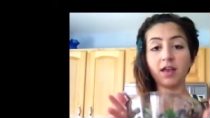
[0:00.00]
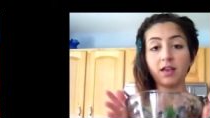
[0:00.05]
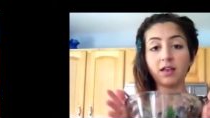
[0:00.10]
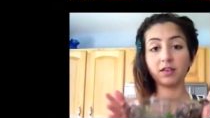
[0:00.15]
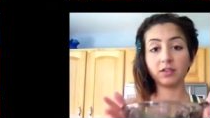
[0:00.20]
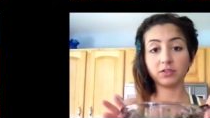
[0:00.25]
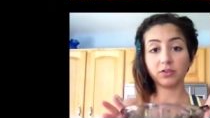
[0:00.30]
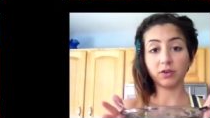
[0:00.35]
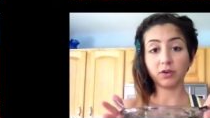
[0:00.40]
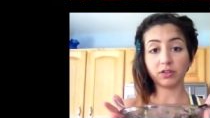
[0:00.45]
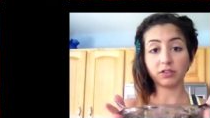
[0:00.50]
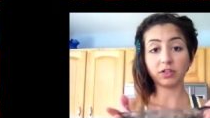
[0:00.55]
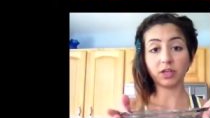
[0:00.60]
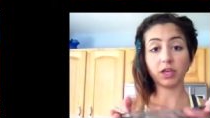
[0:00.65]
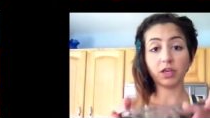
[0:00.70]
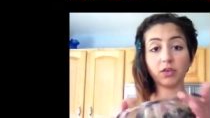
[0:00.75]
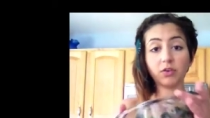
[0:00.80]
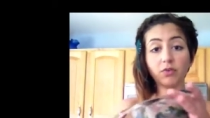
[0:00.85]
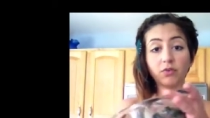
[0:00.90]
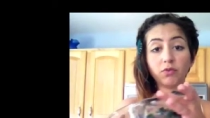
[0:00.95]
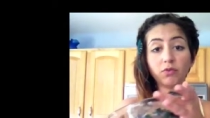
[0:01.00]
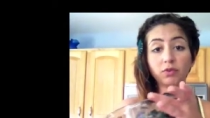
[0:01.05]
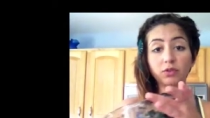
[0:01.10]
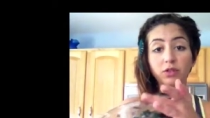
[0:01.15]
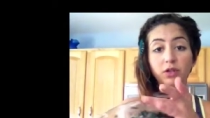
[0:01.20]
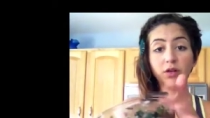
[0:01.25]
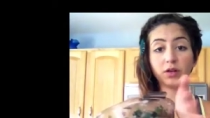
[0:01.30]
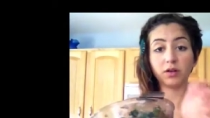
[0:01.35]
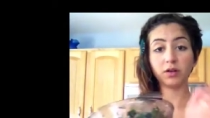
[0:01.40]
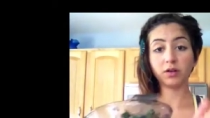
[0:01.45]
So it's a huge
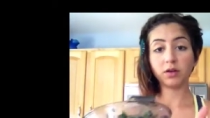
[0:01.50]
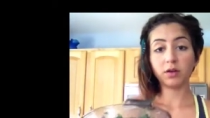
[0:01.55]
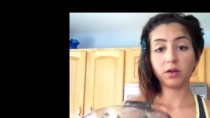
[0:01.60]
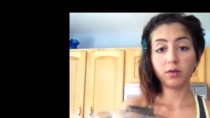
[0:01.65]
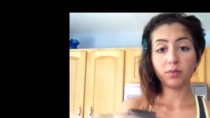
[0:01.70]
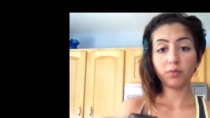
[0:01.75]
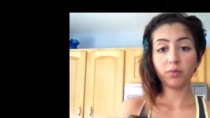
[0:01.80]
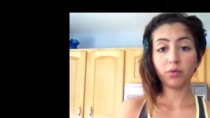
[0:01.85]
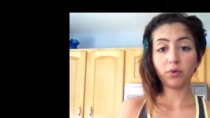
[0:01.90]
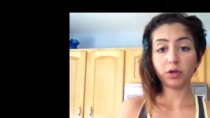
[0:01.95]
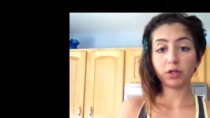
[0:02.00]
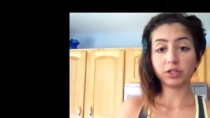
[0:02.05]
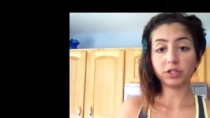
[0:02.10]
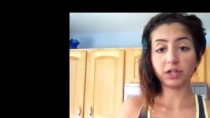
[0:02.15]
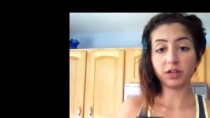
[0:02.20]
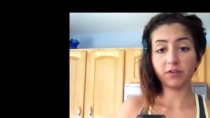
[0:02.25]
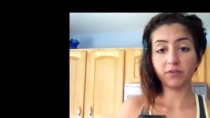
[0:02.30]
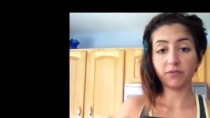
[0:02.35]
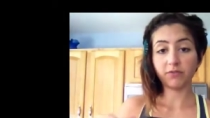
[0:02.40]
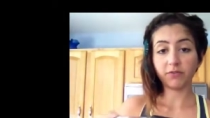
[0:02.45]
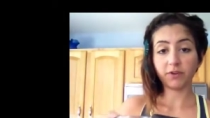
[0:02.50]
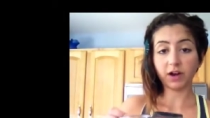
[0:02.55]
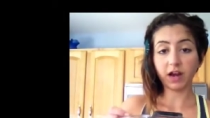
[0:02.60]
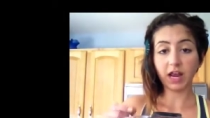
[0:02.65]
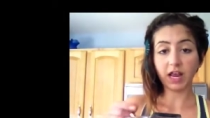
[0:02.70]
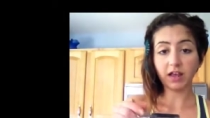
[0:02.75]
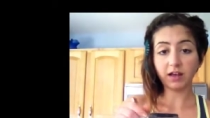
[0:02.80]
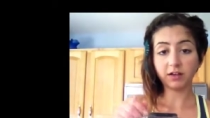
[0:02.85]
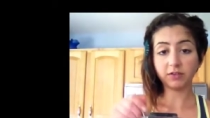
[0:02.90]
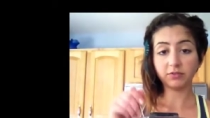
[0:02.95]
portion for
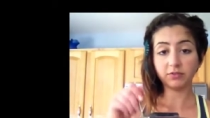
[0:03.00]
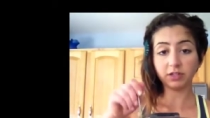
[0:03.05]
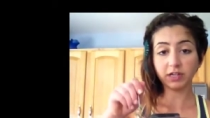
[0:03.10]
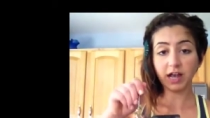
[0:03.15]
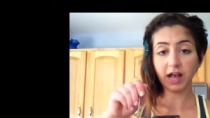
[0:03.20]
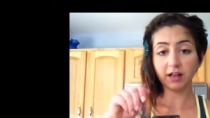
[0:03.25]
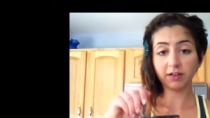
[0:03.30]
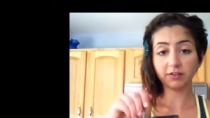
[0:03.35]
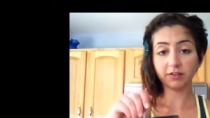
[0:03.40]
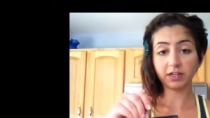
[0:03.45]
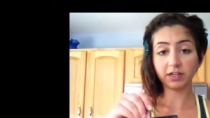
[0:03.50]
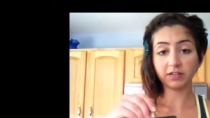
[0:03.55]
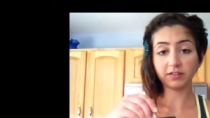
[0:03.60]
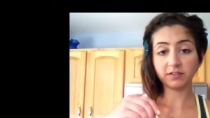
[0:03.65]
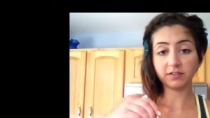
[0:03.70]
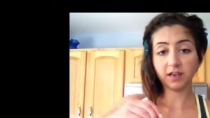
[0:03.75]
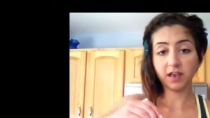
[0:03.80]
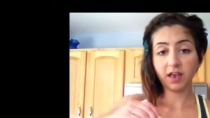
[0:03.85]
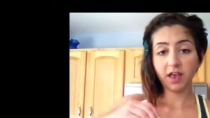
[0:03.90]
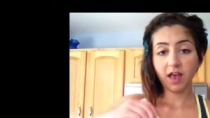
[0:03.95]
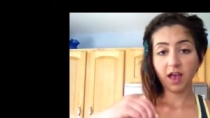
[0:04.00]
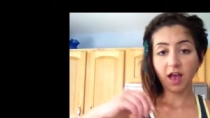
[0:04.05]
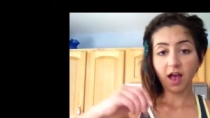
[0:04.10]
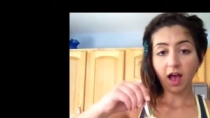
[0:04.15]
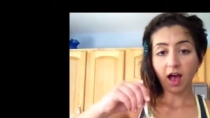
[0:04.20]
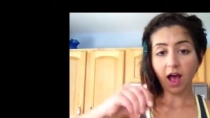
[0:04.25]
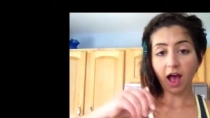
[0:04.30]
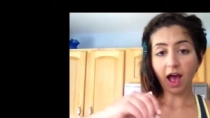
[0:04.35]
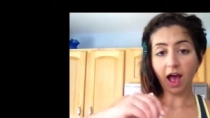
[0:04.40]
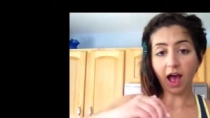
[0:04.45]
800 calories.
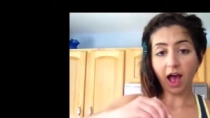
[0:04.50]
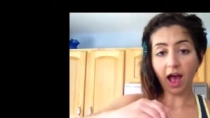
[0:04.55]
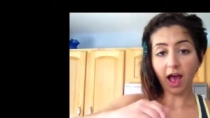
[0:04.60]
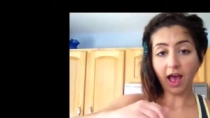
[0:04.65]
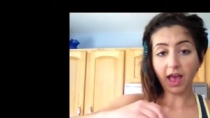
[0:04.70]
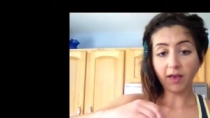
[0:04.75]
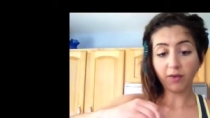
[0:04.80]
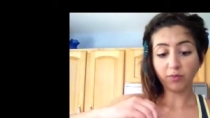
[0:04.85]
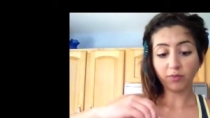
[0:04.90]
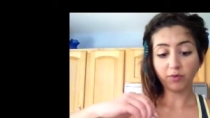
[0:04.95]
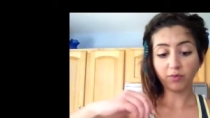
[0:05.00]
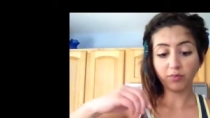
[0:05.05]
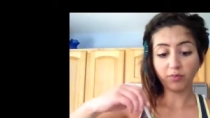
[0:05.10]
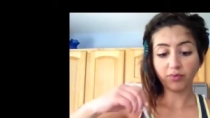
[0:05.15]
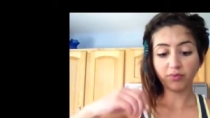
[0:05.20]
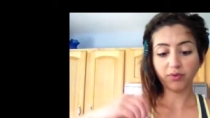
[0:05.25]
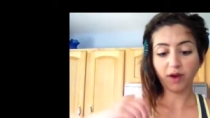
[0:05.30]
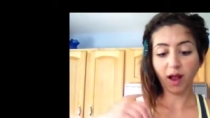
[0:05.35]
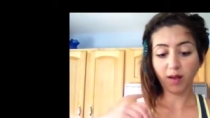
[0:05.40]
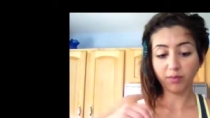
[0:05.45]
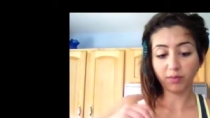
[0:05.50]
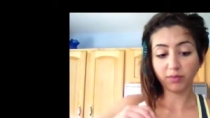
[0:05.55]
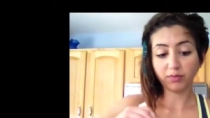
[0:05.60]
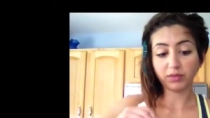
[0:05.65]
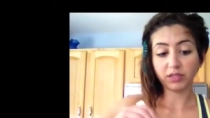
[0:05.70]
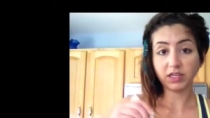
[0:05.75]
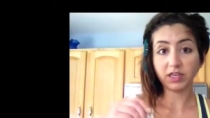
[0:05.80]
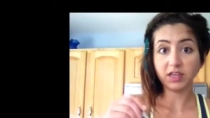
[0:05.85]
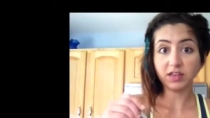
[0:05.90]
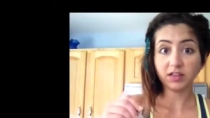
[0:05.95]
I would
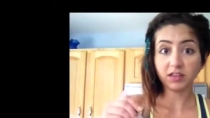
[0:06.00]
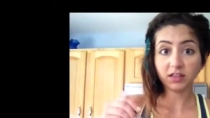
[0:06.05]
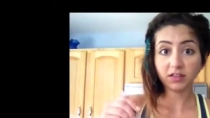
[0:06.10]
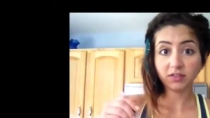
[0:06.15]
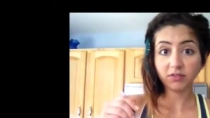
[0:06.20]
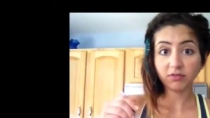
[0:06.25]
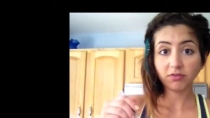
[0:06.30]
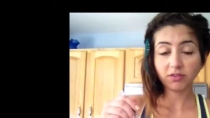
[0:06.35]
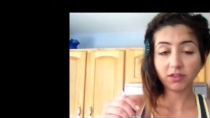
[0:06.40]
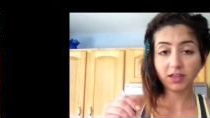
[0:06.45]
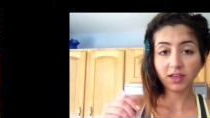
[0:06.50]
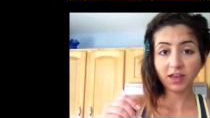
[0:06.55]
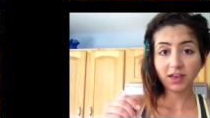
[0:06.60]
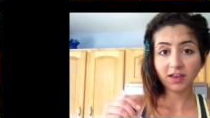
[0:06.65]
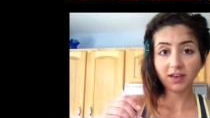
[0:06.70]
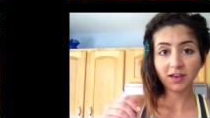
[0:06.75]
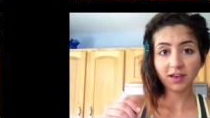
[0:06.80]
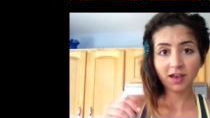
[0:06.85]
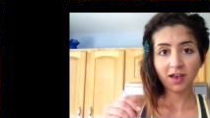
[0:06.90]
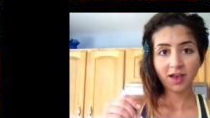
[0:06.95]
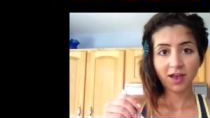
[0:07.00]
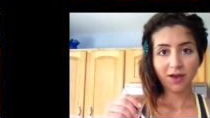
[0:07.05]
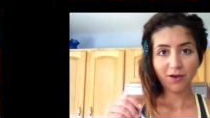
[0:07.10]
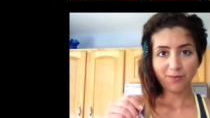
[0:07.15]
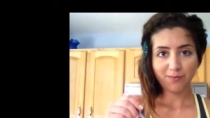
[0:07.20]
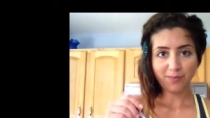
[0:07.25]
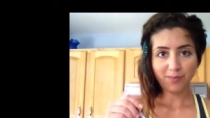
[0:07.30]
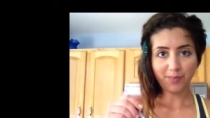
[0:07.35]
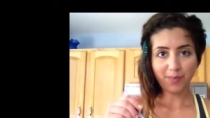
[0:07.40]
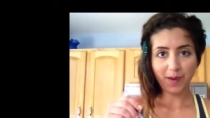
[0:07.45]
probably eat this whole thing,
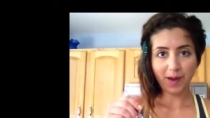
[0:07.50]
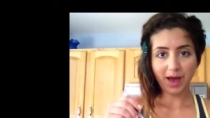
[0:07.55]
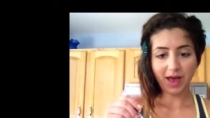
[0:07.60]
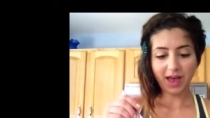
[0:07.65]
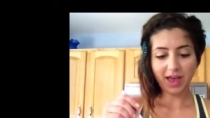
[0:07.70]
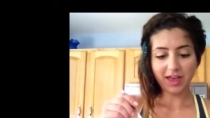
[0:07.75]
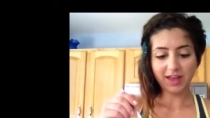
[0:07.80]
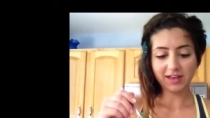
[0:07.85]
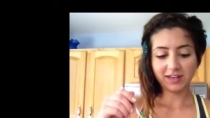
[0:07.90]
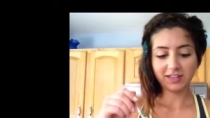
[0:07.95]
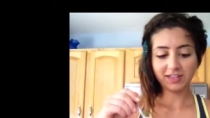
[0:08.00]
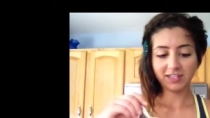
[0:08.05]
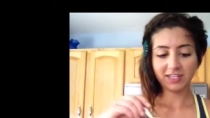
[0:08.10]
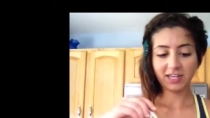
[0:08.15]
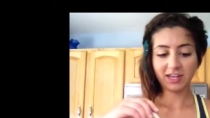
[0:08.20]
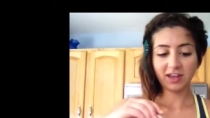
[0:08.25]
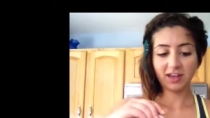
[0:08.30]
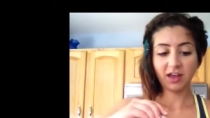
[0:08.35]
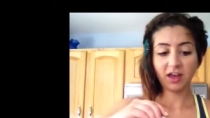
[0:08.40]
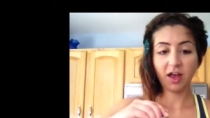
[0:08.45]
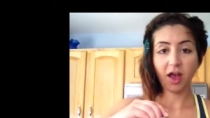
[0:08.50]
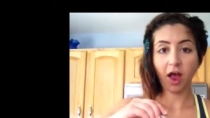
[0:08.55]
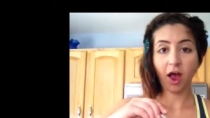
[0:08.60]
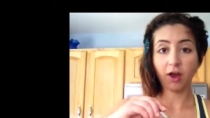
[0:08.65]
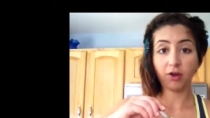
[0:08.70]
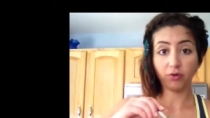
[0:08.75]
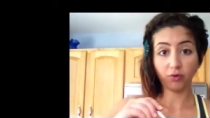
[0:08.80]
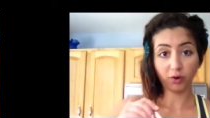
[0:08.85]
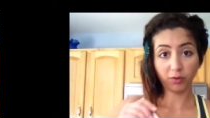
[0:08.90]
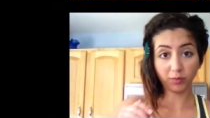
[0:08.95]
but a
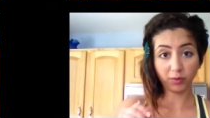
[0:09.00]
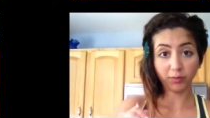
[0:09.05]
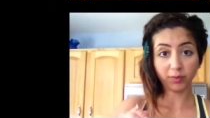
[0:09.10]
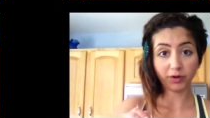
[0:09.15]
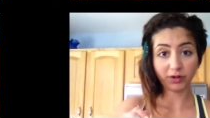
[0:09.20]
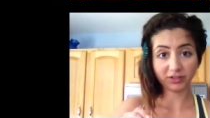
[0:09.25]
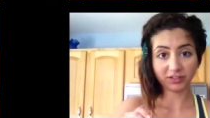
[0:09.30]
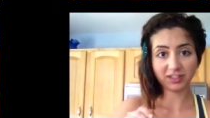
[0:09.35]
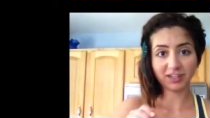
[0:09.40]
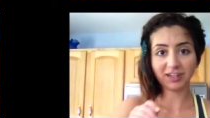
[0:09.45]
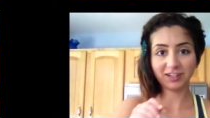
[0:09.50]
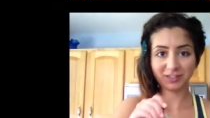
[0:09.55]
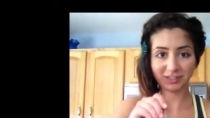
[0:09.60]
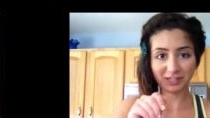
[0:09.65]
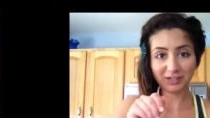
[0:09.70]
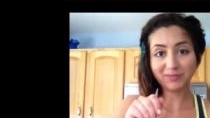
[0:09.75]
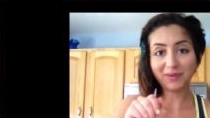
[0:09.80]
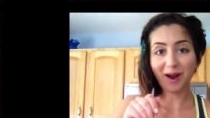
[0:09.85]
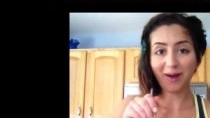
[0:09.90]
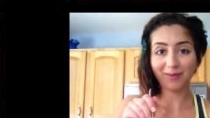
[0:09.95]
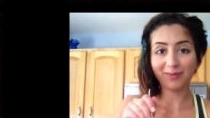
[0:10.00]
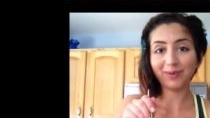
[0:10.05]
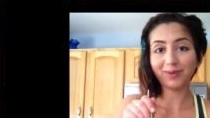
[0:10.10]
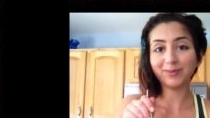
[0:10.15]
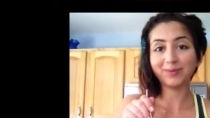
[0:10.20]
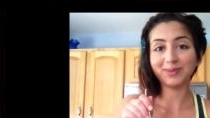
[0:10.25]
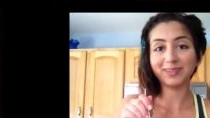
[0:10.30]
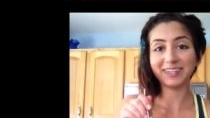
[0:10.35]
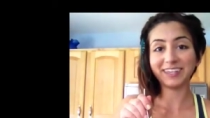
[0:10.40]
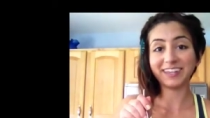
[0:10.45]
normal person should
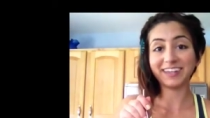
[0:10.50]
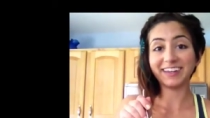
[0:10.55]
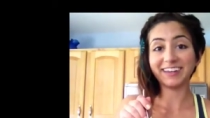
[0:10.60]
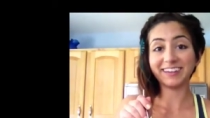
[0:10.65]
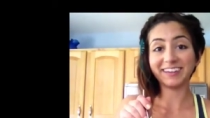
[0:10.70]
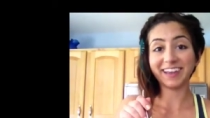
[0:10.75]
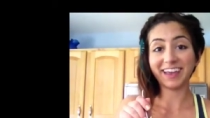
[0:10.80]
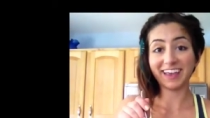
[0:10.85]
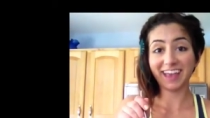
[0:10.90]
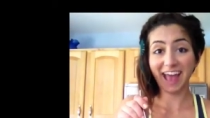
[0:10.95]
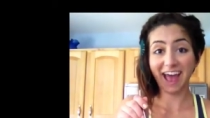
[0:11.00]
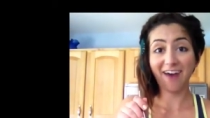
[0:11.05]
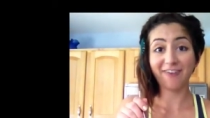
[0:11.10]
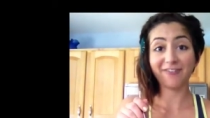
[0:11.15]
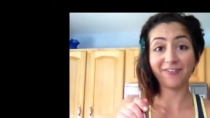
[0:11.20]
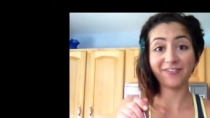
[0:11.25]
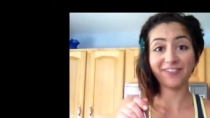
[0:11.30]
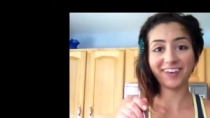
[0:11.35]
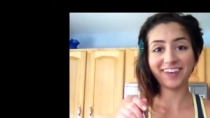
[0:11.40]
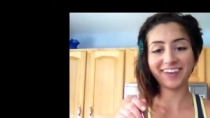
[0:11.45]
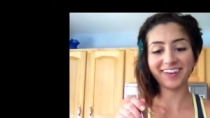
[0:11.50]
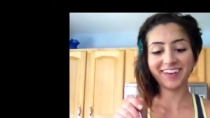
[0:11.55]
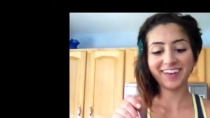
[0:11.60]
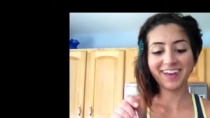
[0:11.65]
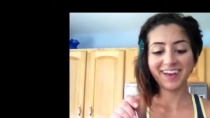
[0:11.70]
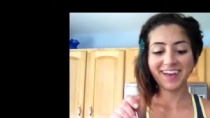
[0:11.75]
probably eat like half of it.